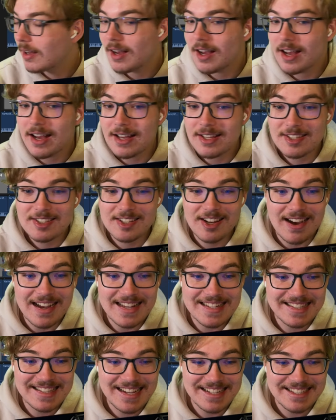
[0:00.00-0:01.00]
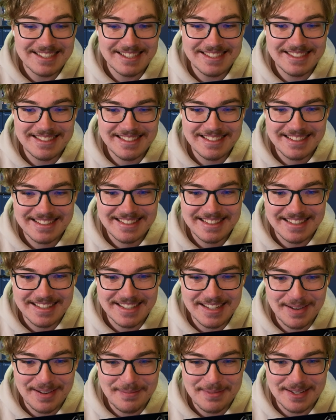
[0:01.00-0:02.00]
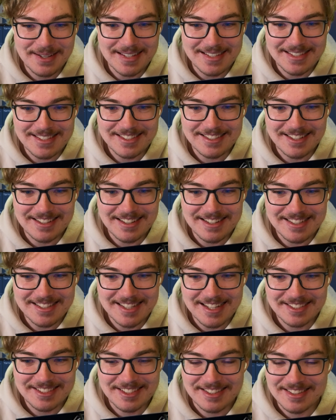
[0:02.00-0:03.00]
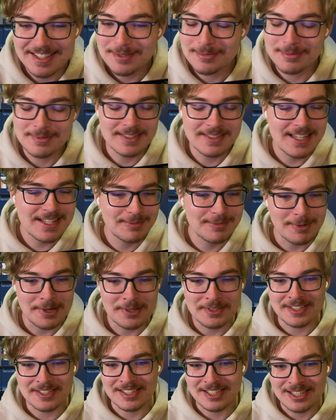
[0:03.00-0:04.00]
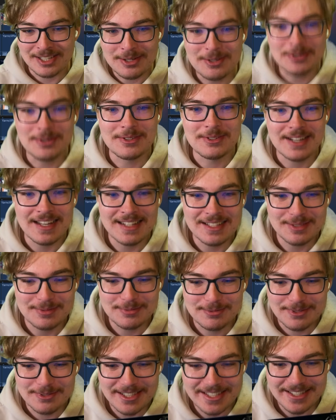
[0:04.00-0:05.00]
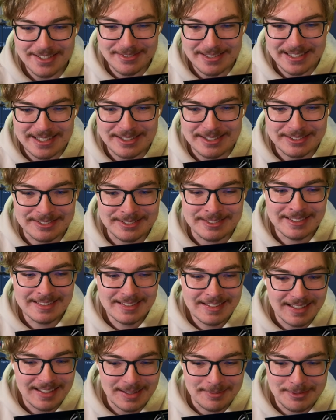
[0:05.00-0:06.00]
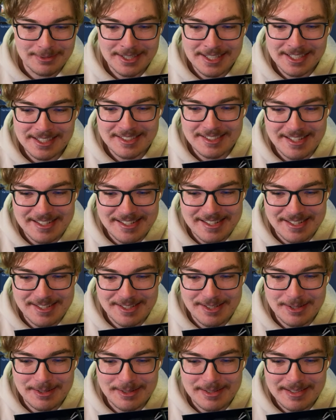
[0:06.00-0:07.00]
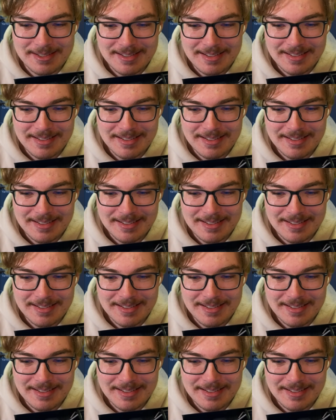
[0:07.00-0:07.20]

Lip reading: A sky section. Yep, a sky section. This world is huge and it's really, really cool. I'm really excited to show it.